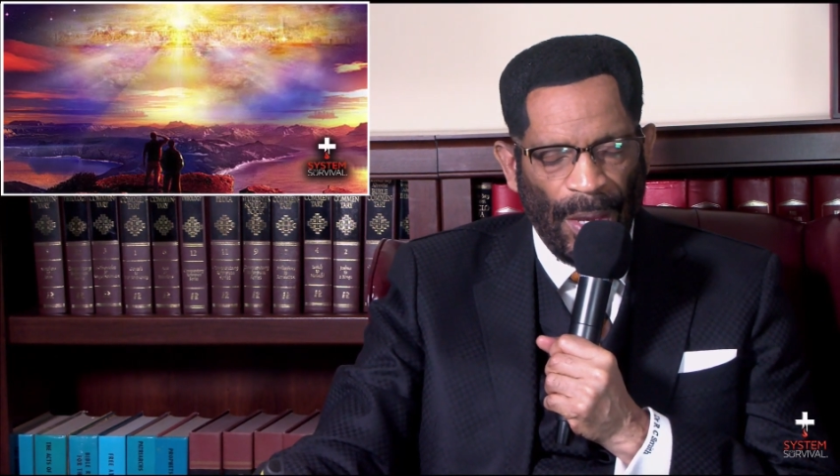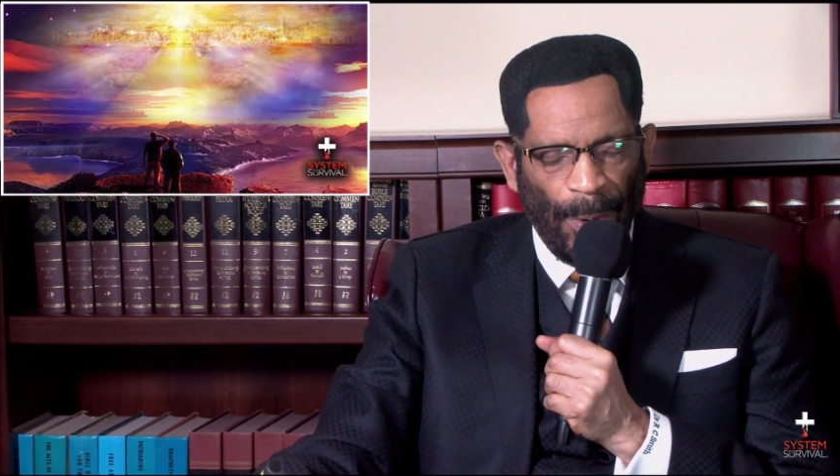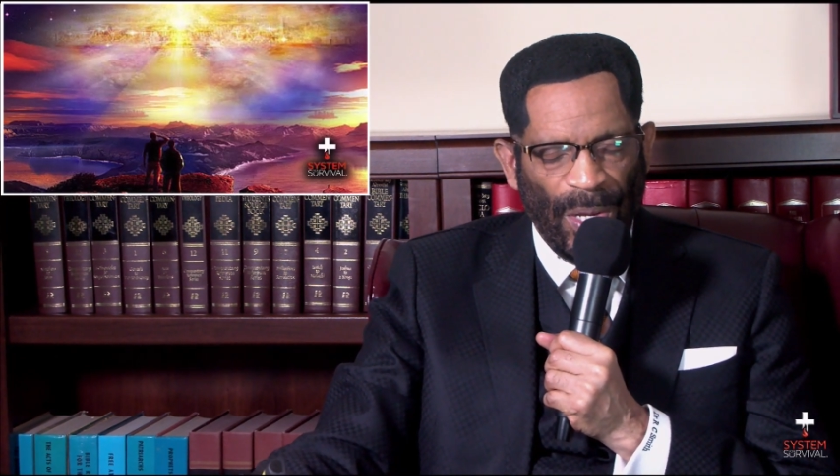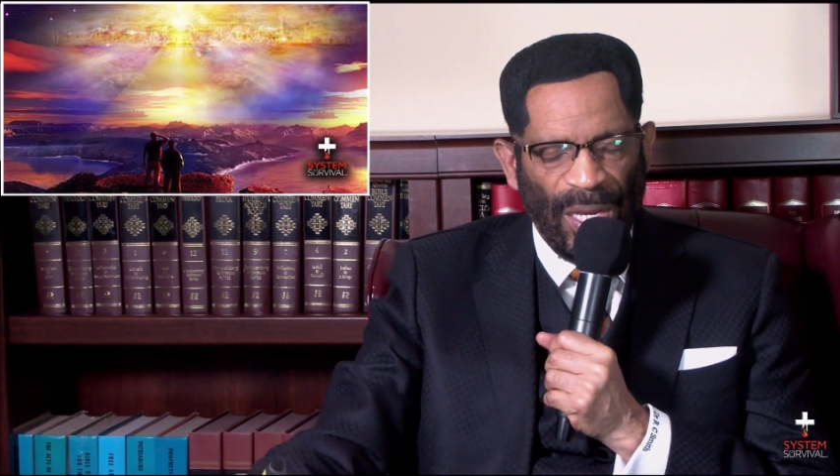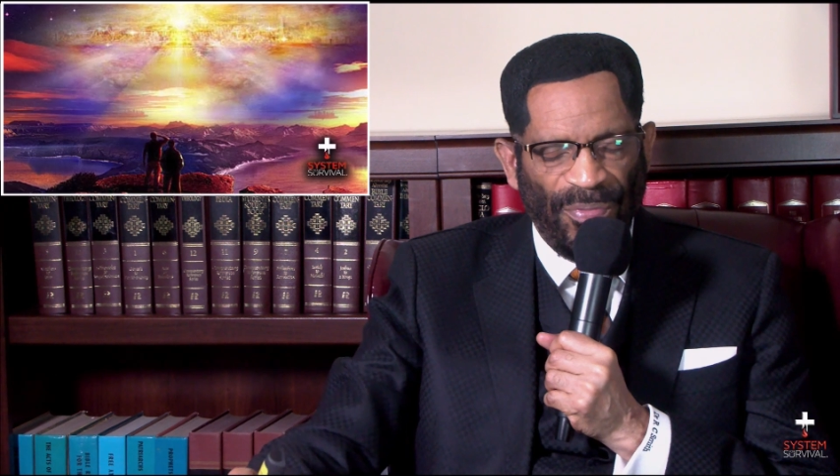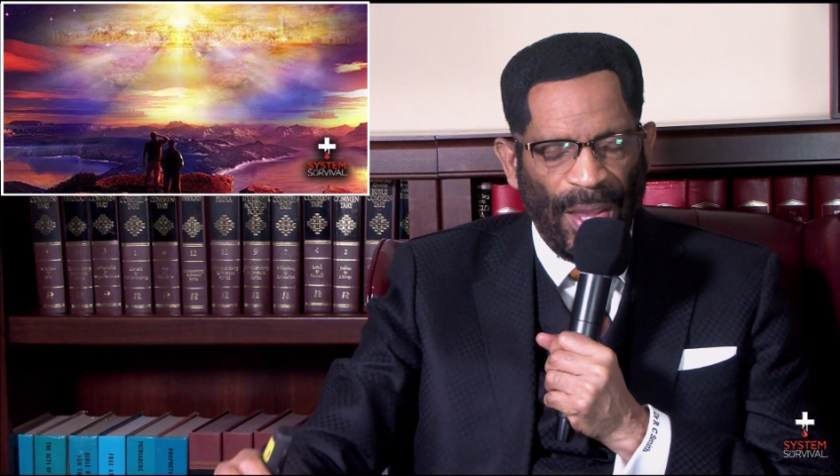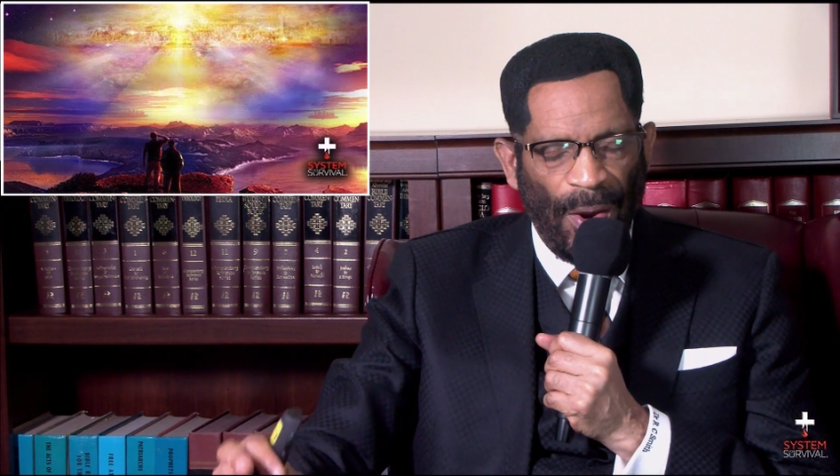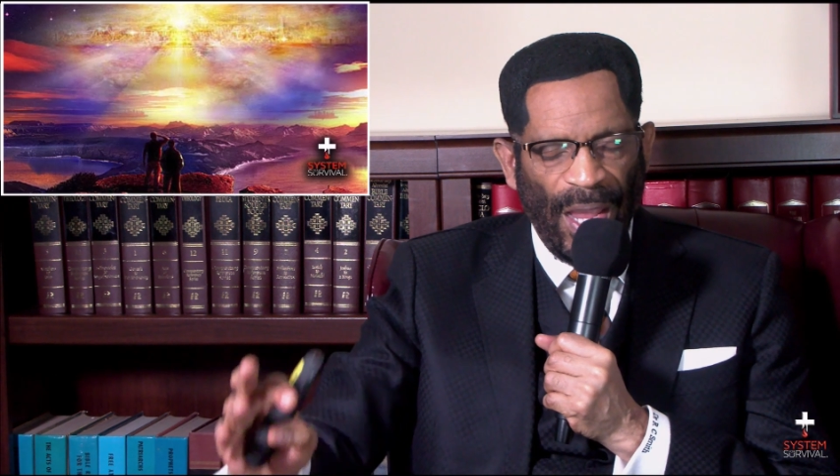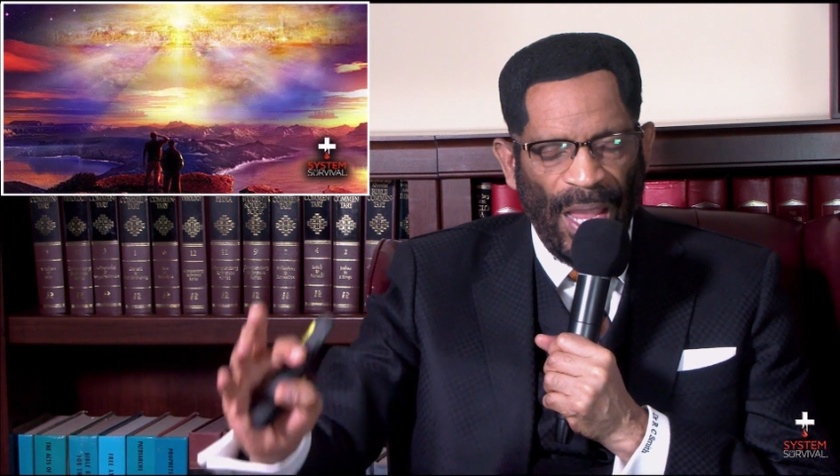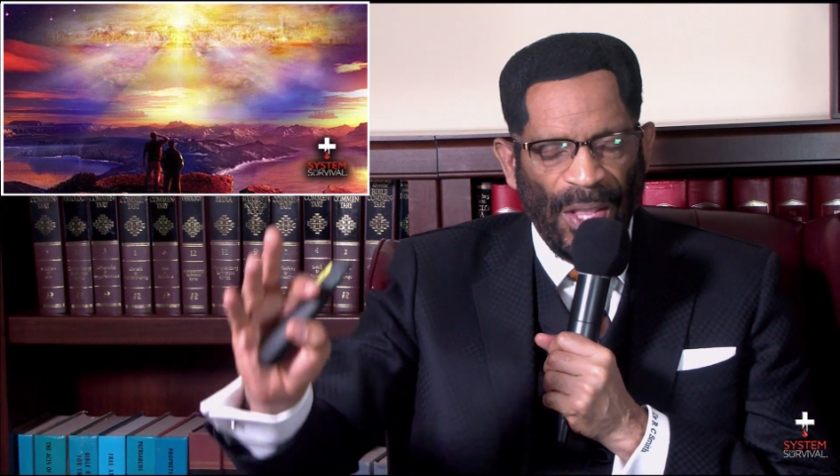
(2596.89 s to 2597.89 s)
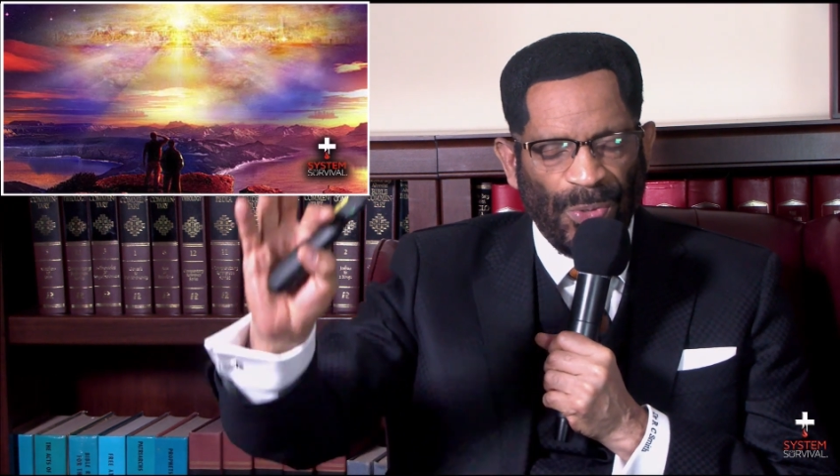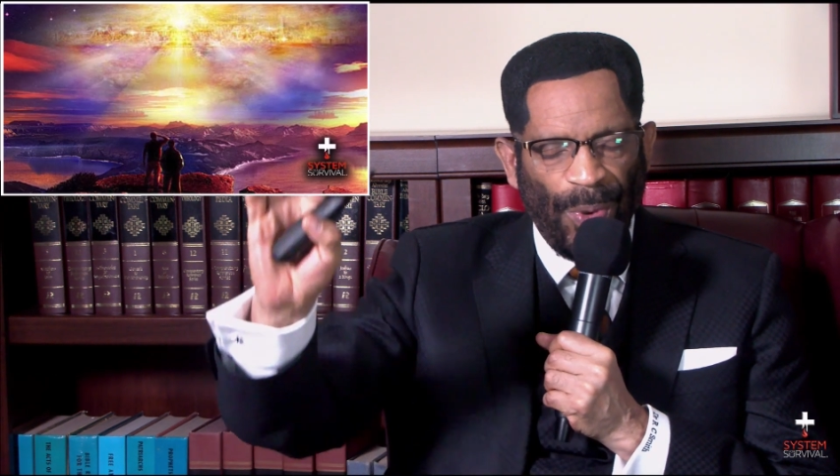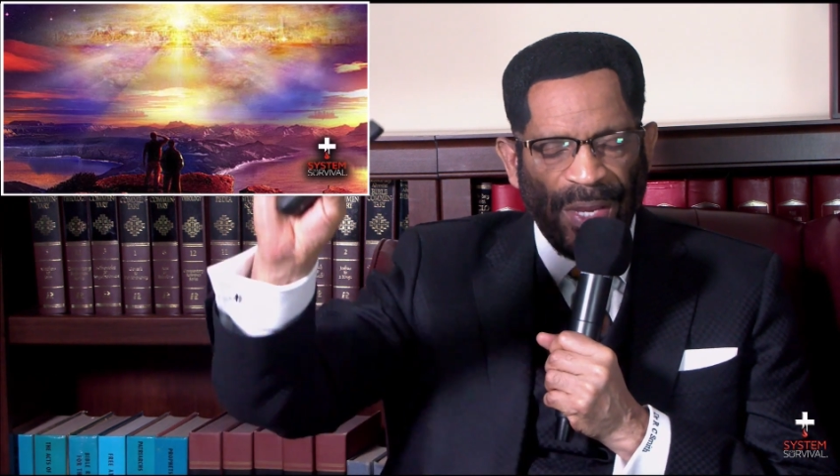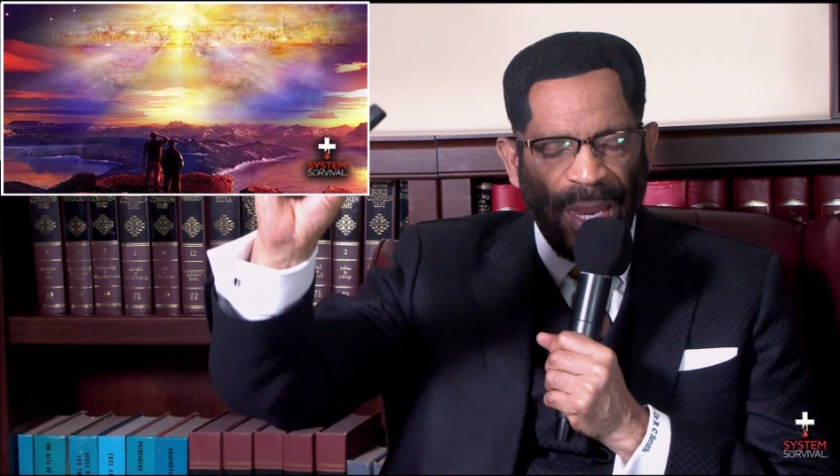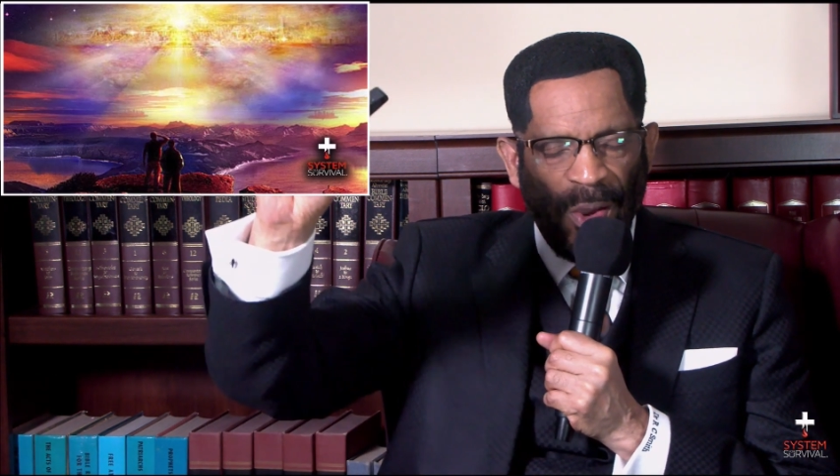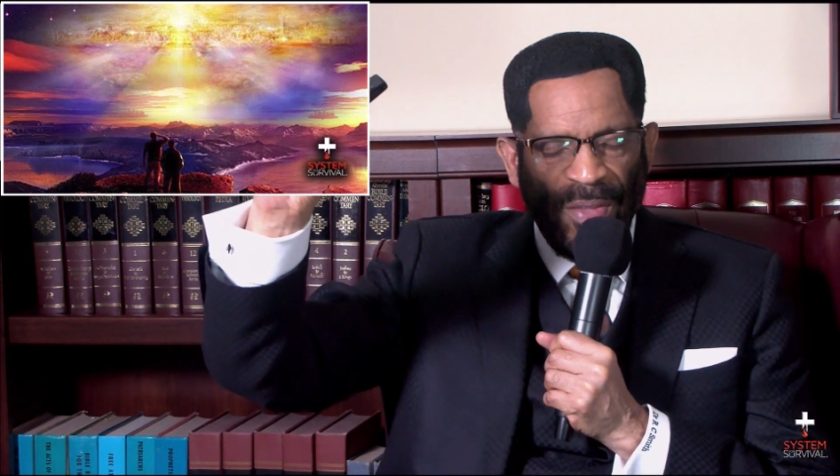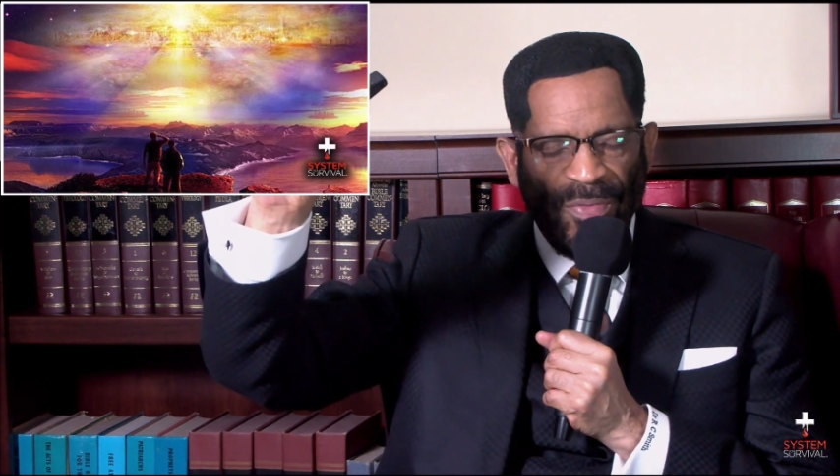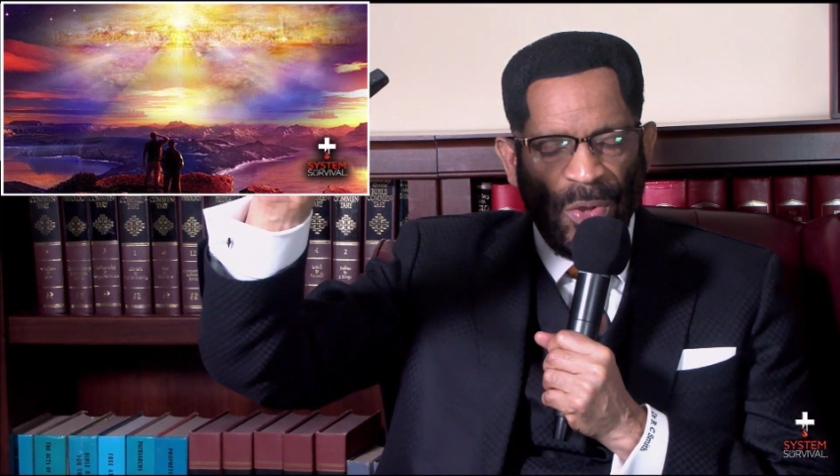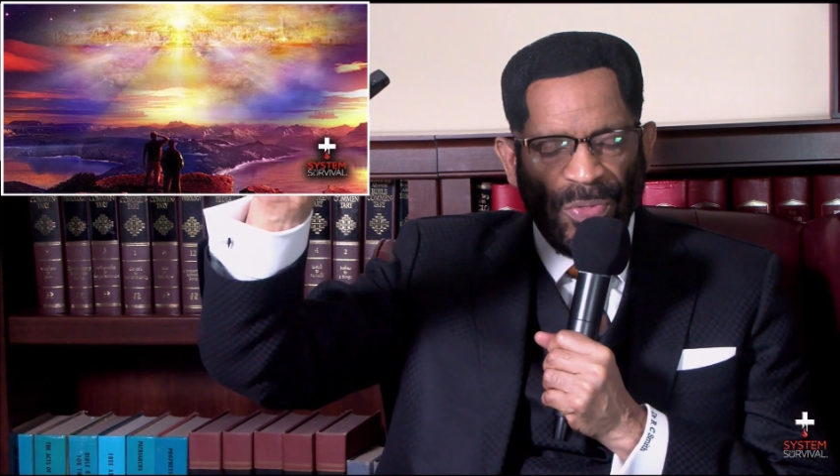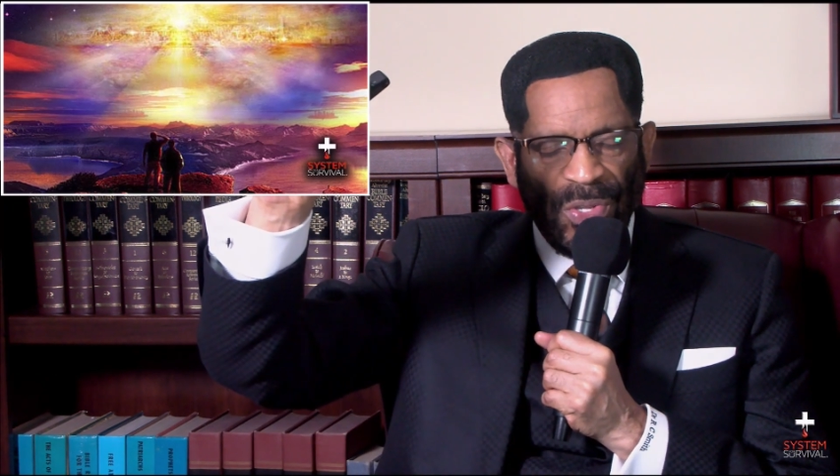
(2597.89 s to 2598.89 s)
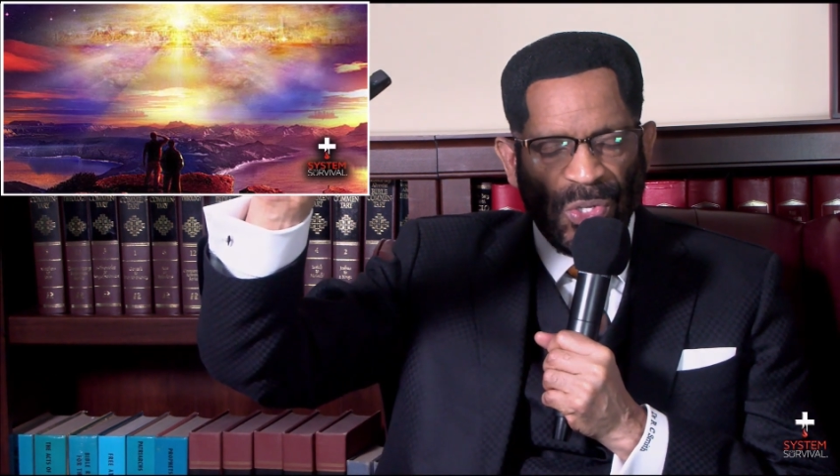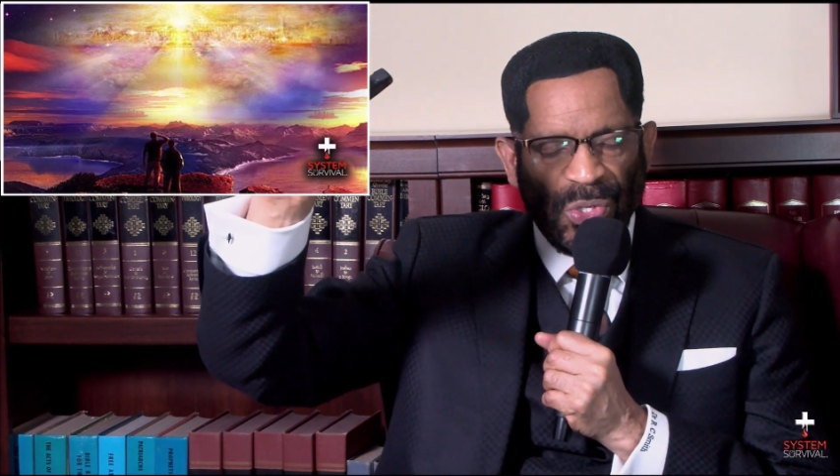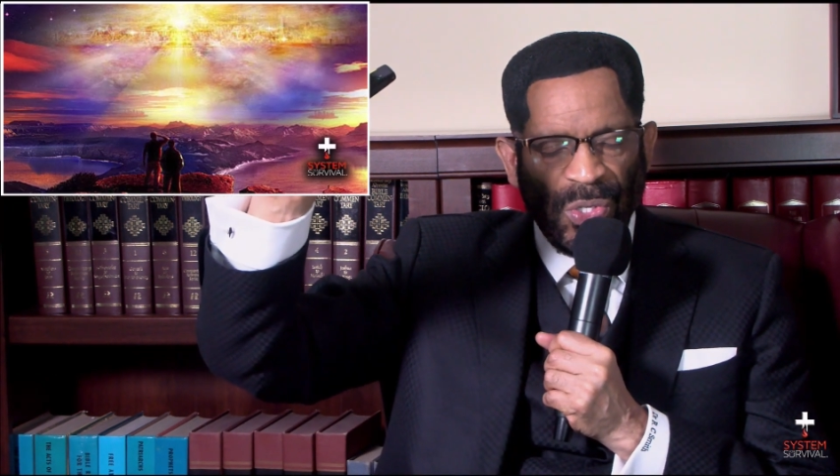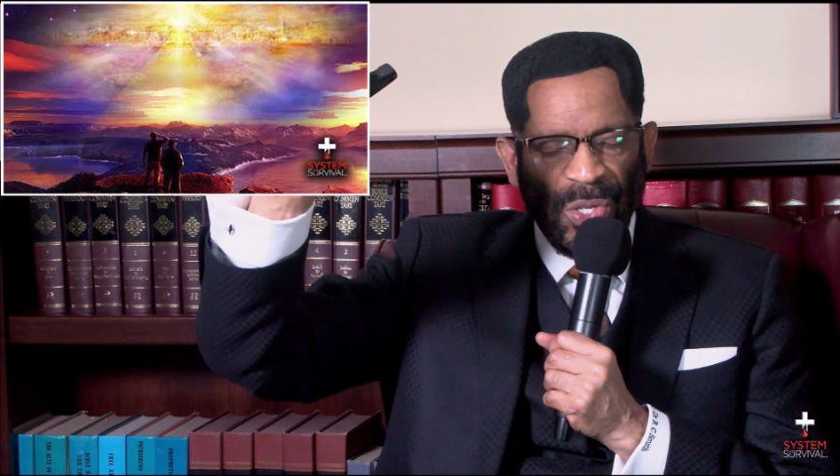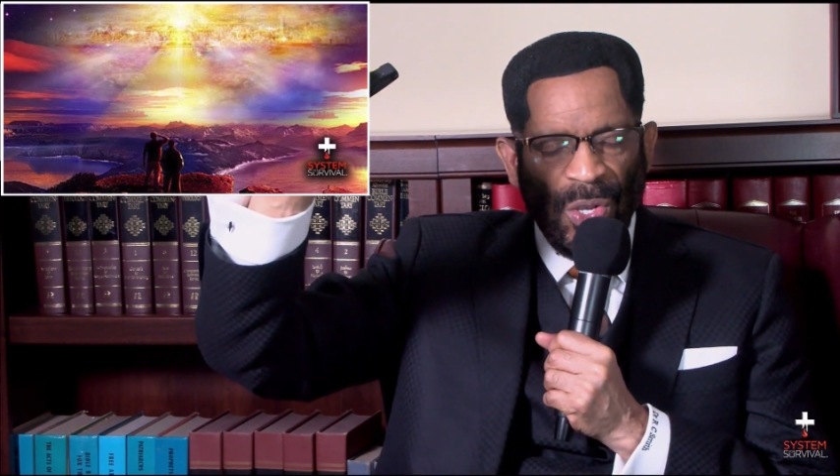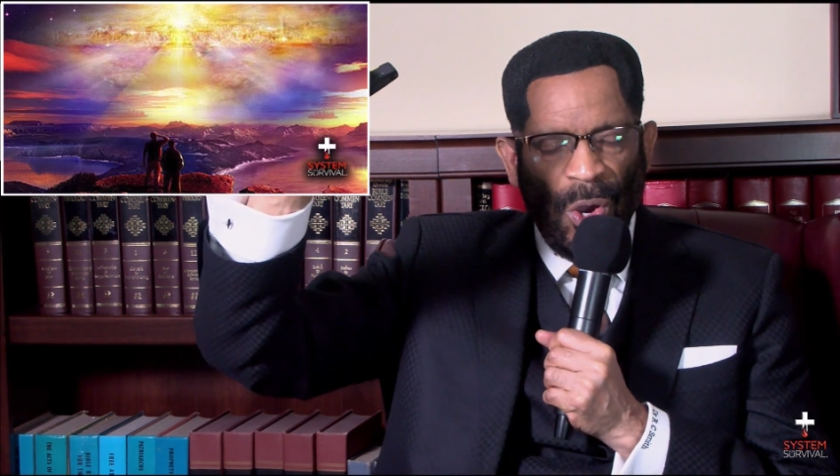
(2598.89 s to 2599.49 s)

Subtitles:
And we lift our hands right now, even on this